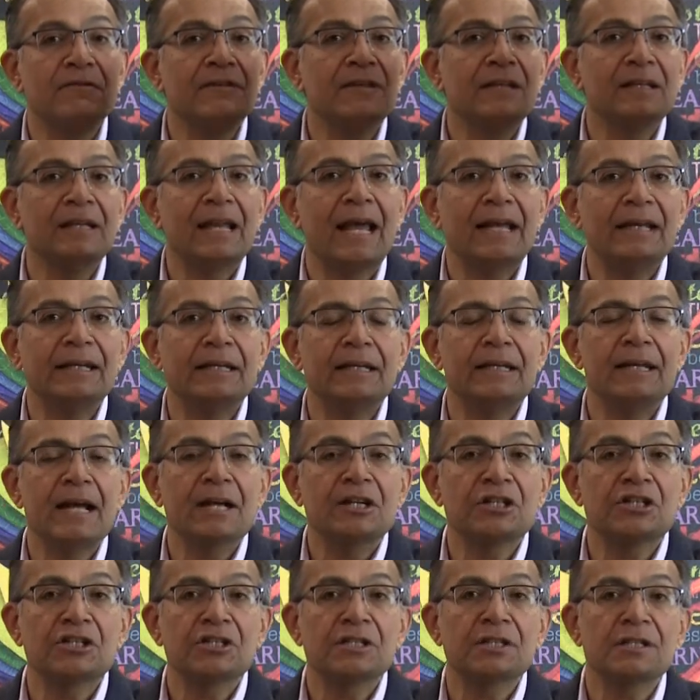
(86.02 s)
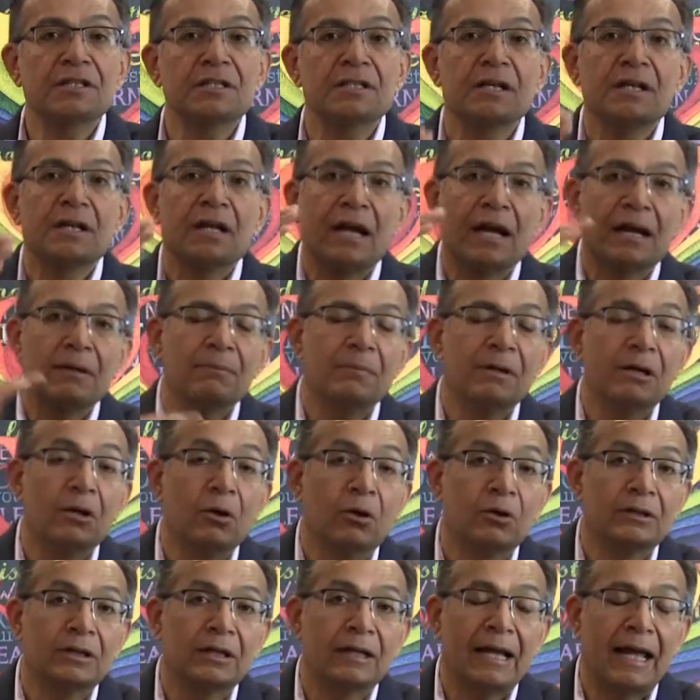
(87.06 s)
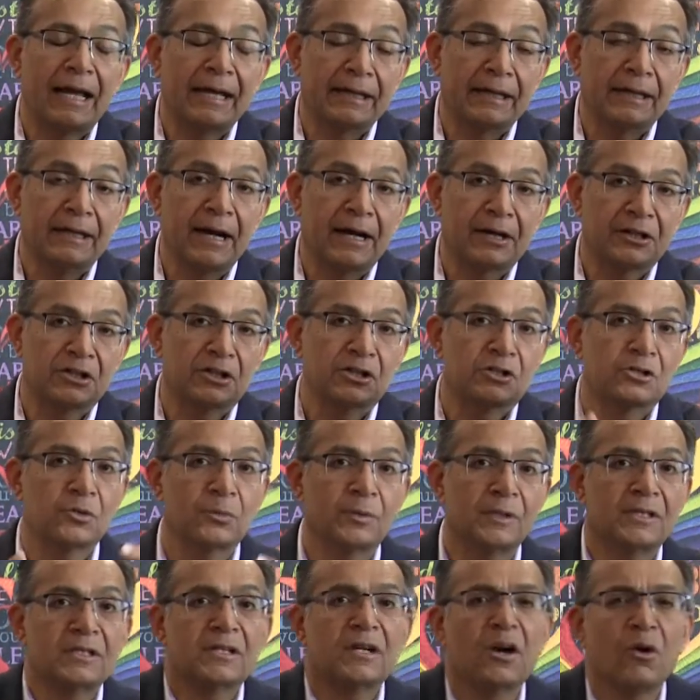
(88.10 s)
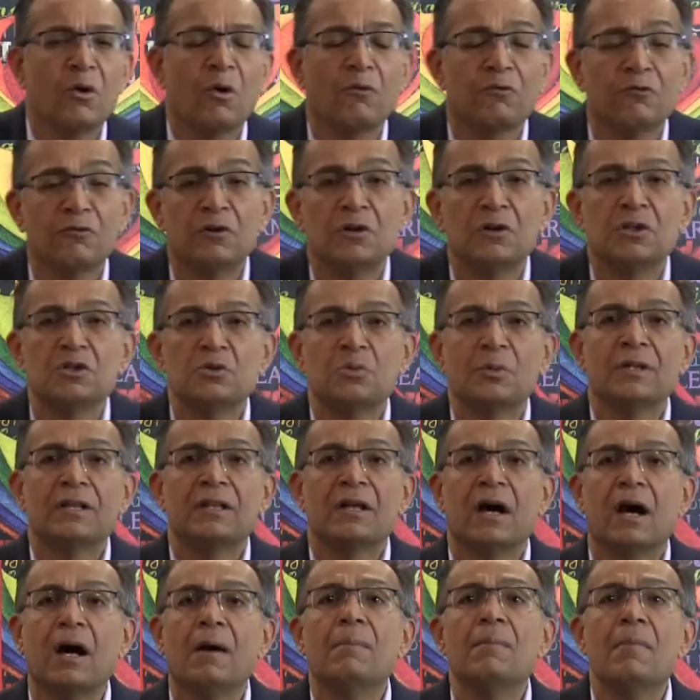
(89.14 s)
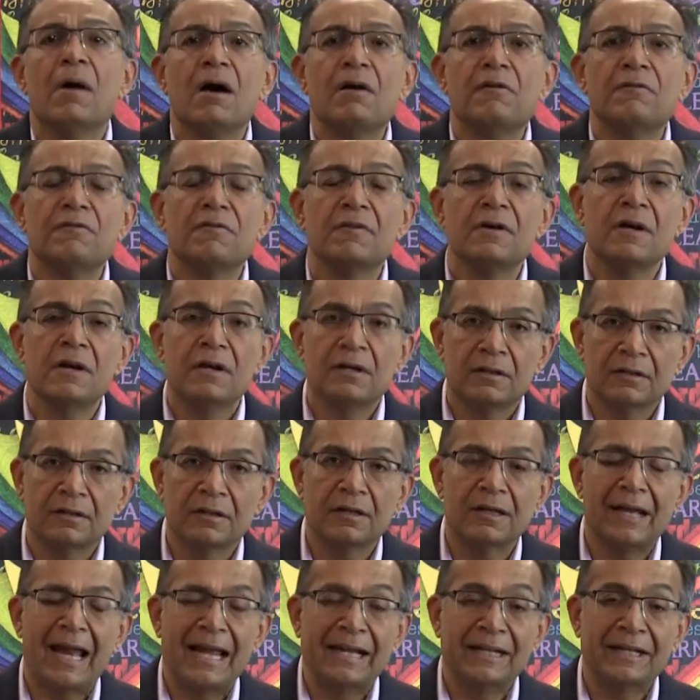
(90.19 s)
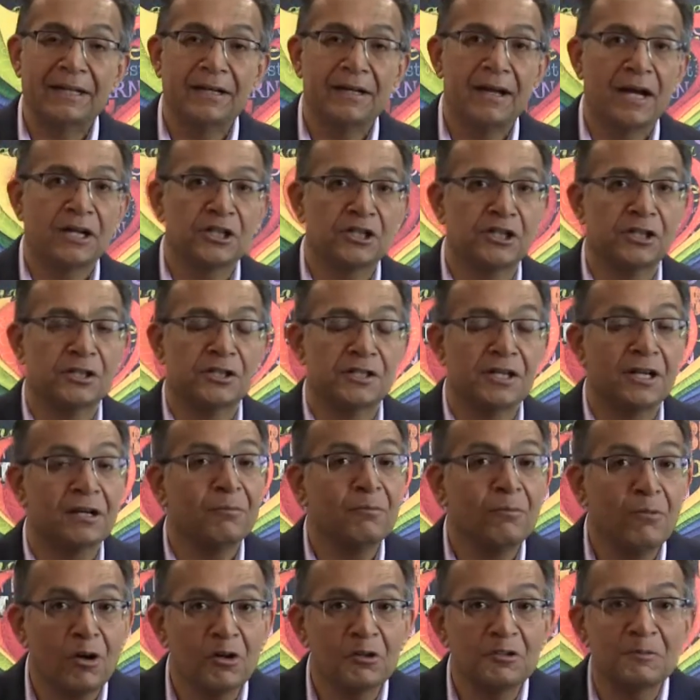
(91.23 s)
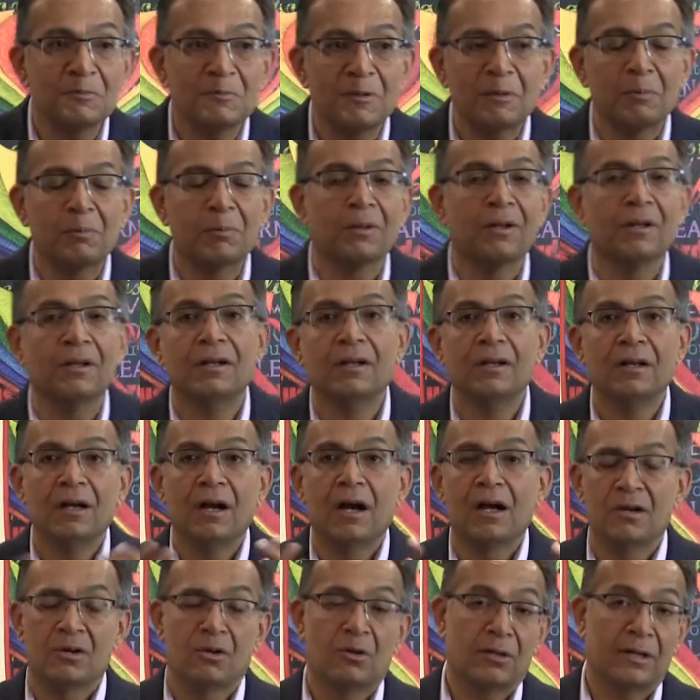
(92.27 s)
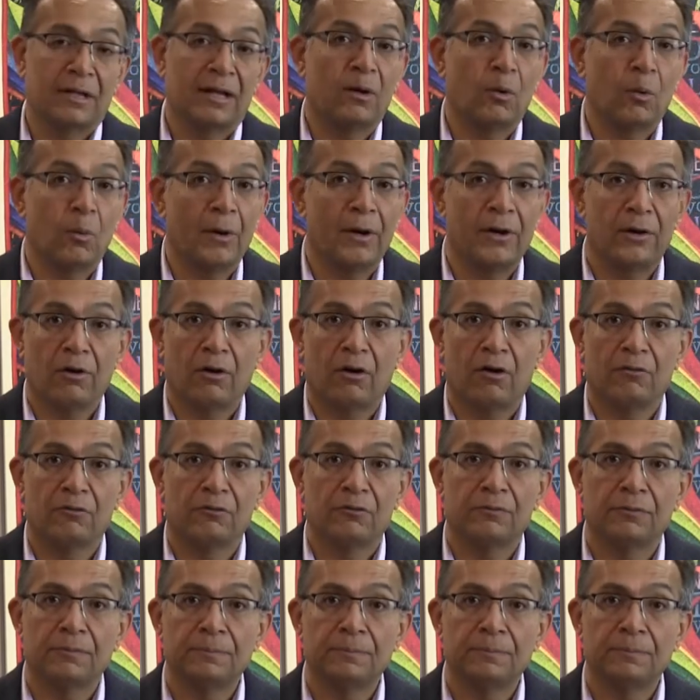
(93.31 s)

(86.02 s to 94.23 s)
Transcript: line deductions and below the line deductions. So we'll start off first with above the line deductions that most people are not that aware of.